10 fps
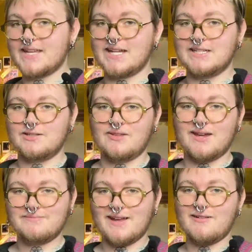I didn't do
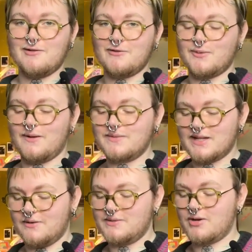that. I got overwhelmed.
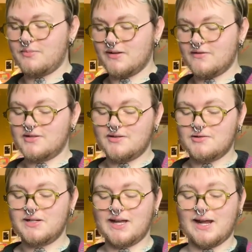I was prepping for
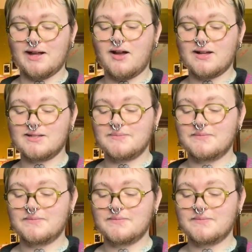surgery and I got